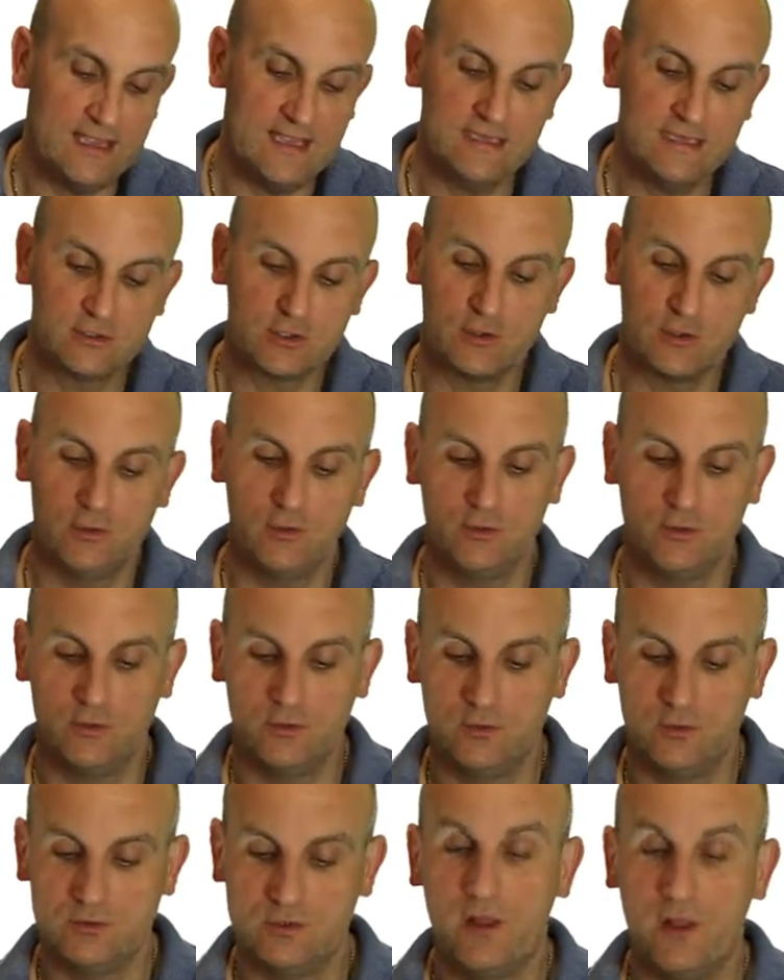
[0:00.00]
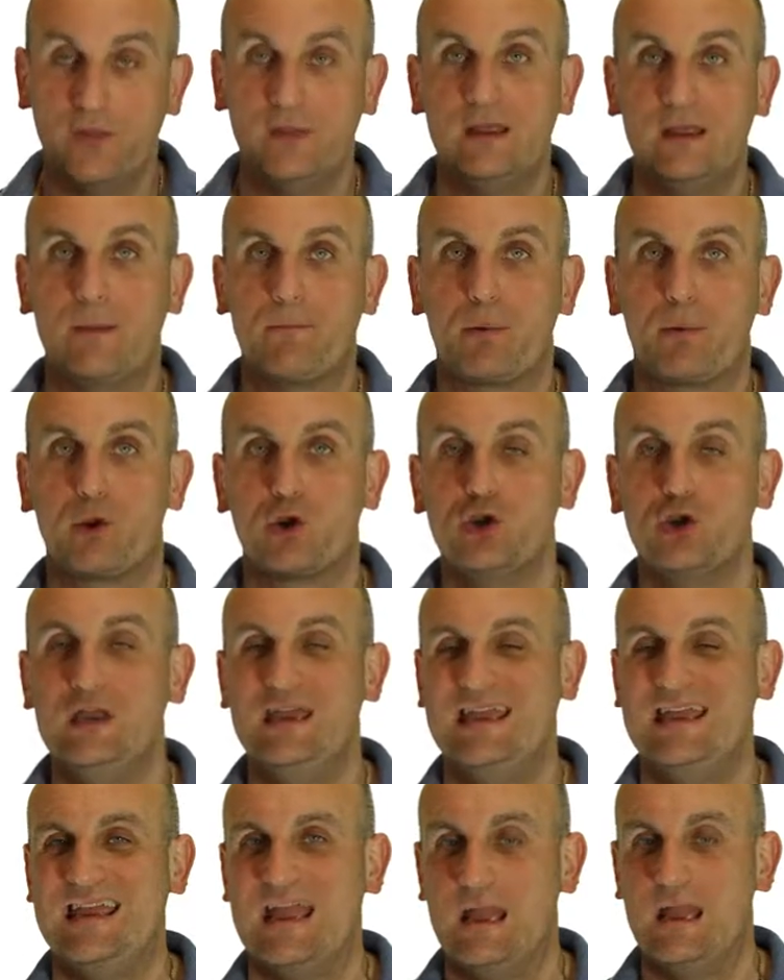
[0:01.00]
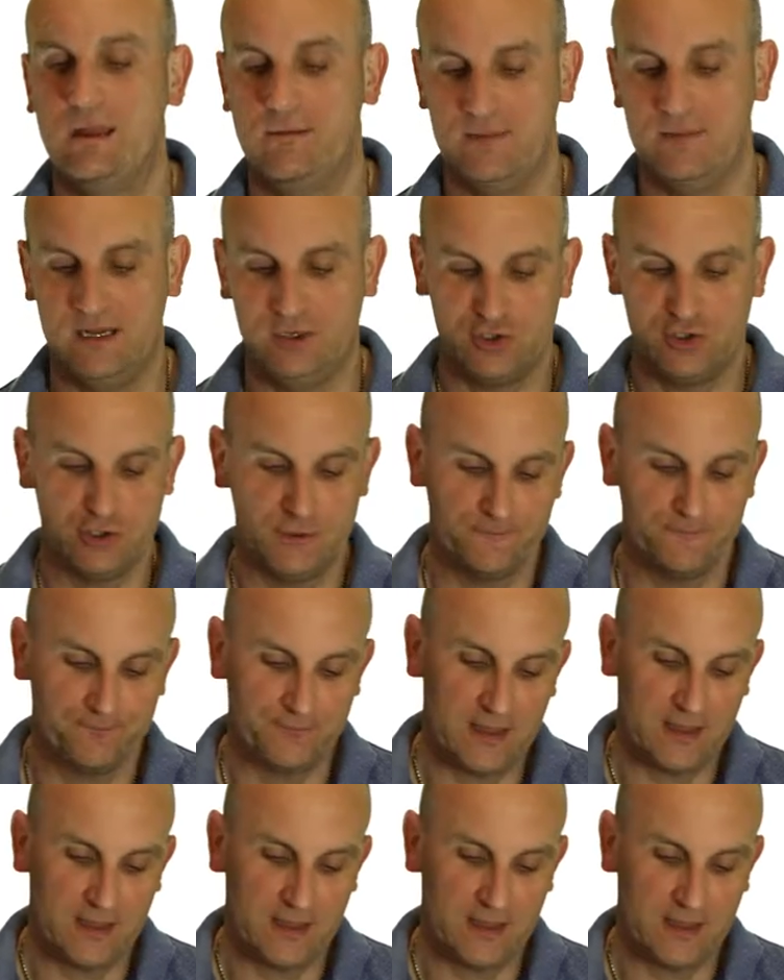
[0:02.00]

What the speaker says: is called the pre-image.